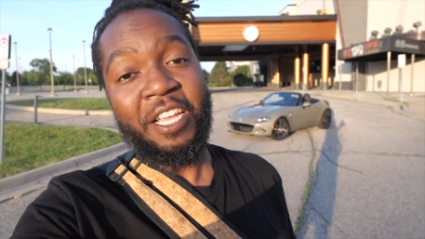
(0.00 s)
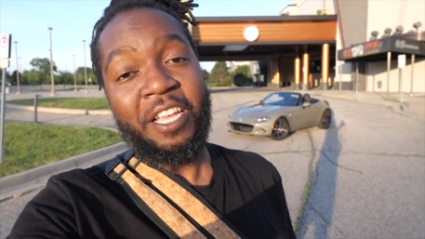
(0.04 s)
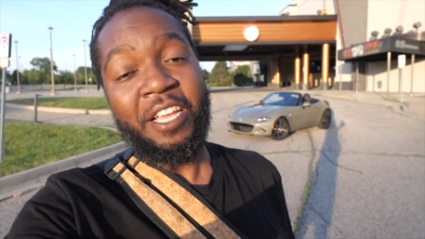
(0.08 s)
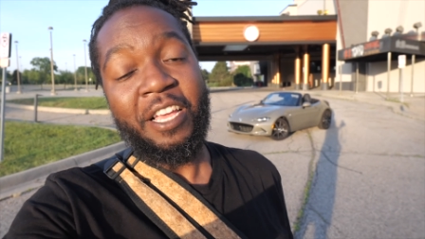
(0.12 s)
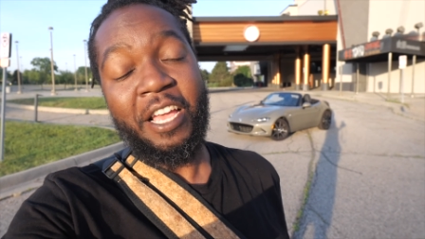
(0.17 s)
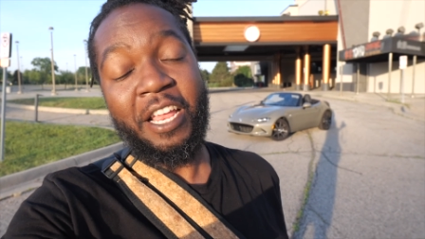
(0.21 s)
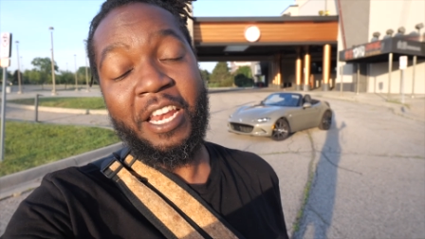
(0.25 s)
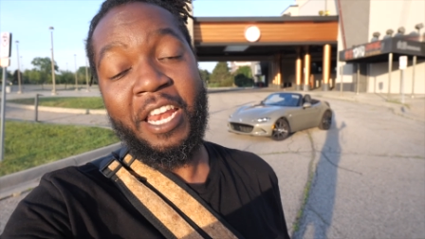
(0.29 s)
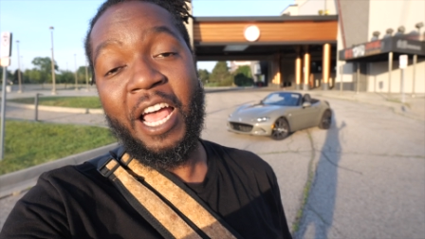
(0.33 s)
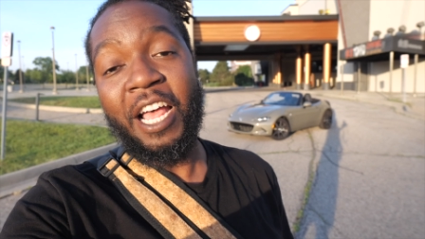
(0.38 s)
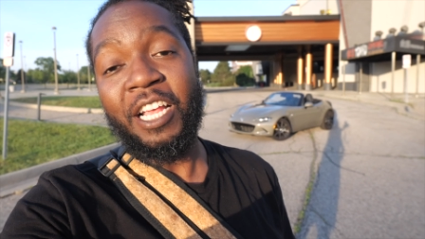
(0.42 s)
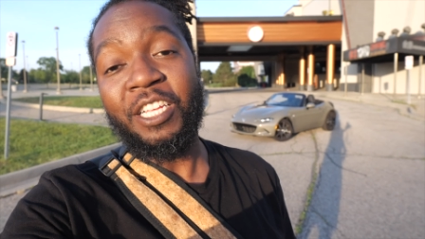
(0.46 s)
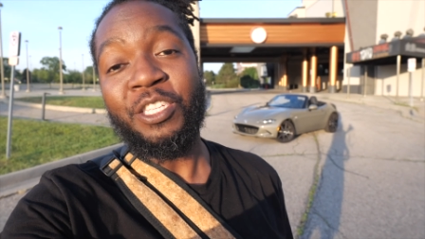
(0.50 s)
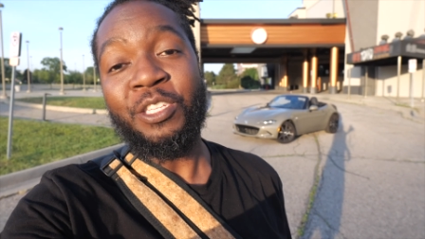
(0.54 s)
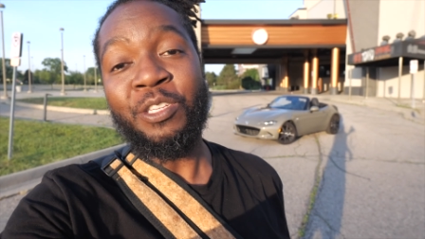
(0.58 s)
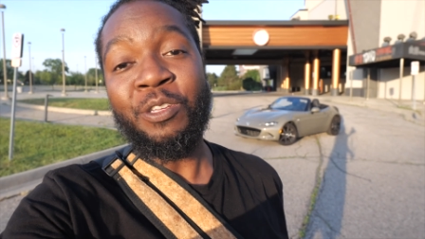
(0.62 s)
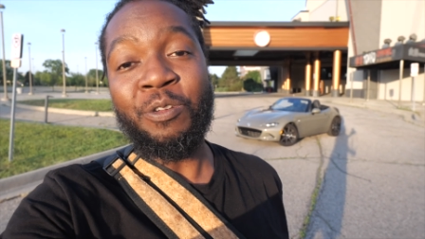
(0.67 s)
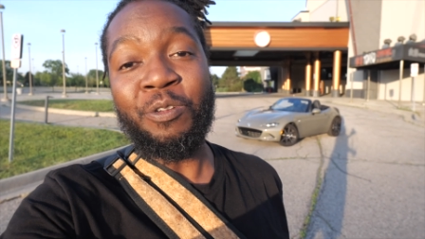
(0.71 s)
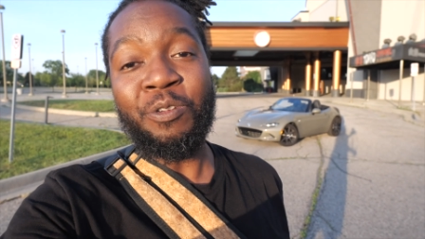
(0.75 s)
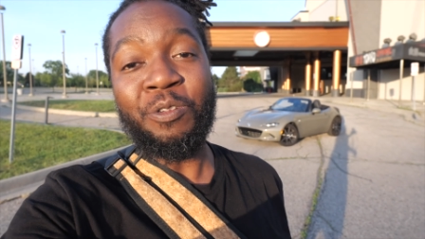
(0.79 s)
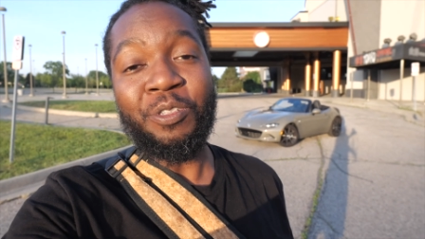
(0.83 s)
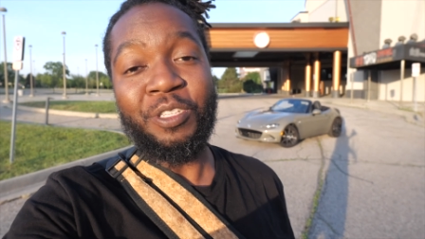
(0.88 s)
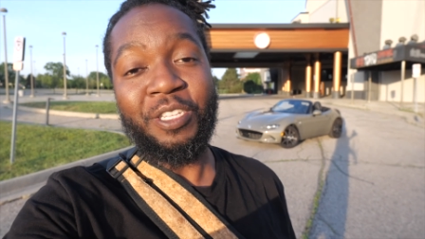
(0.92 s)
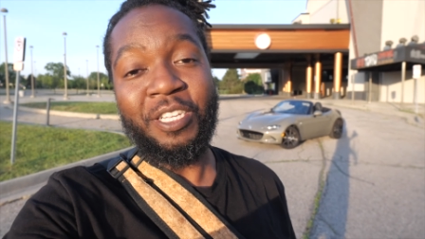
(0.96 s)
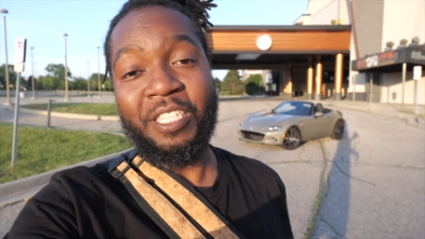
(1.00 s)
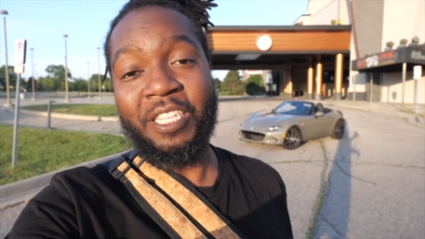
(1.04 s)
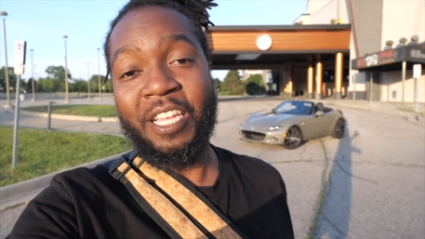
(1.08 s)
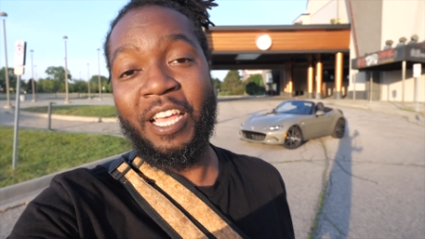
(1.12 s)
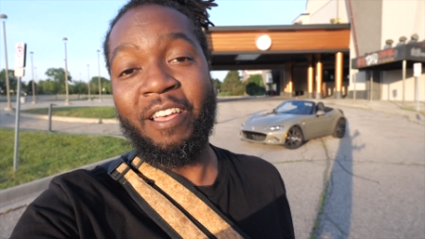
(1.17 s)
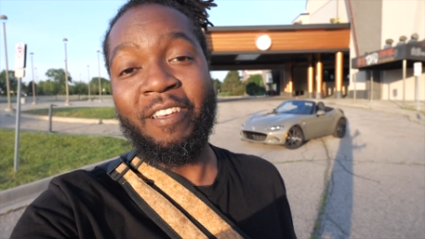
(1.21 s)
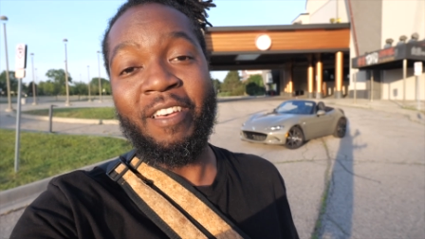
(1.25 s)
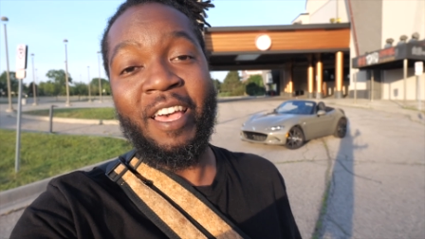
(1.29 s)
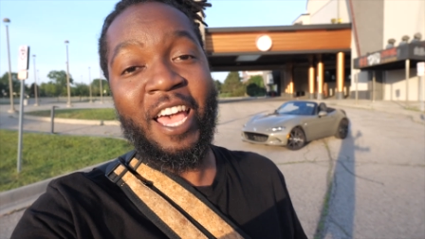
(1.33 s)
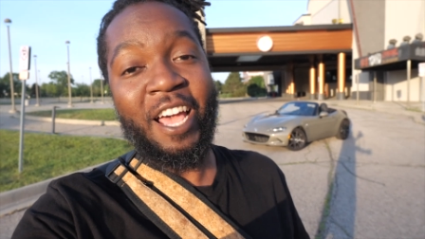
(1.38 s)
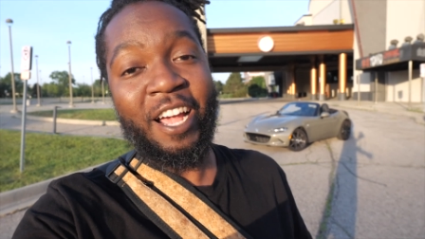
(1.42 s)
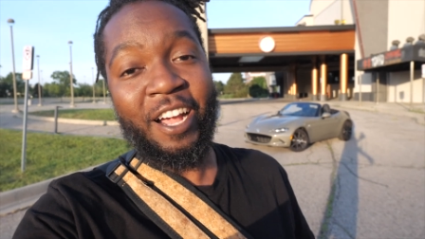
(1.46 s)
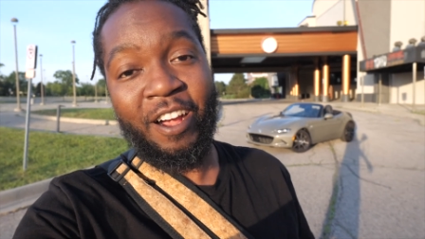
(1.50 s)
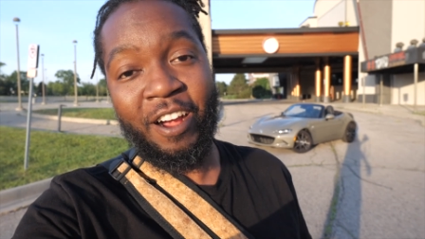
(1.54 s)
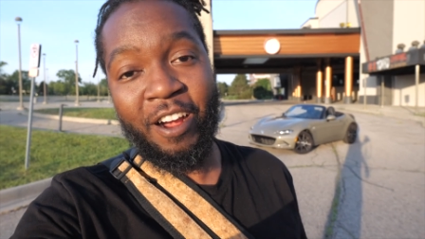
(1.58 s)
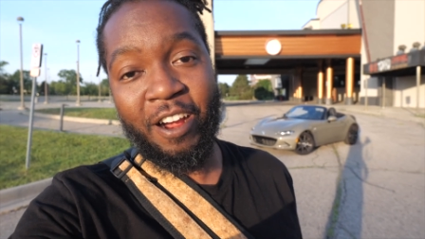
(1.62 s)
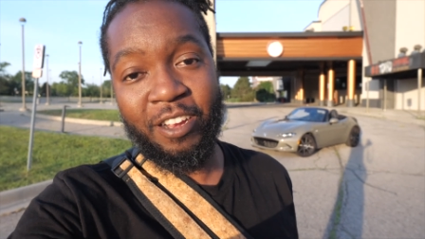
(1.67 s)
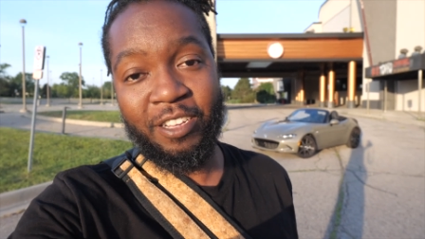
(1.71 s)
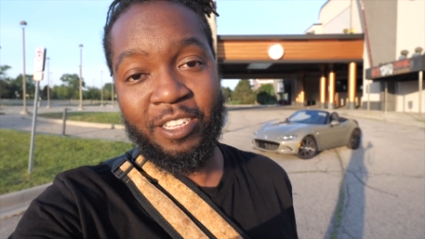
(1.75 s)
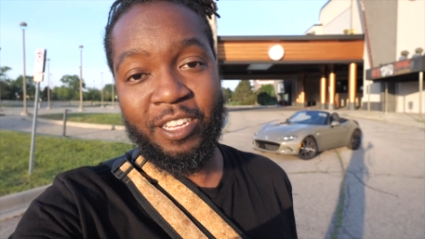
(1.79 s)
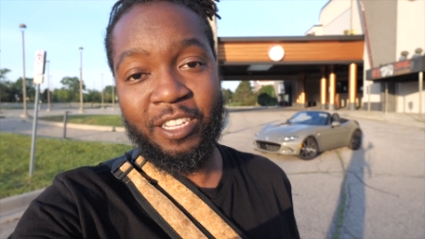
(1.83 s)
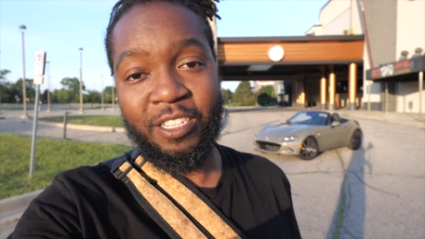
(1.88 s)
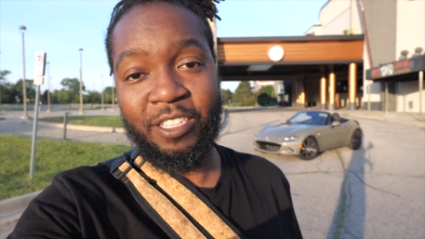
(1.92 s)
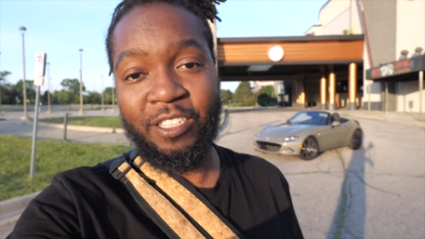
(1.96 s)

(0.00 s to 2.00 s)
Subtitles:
And that's huge because I've had cars like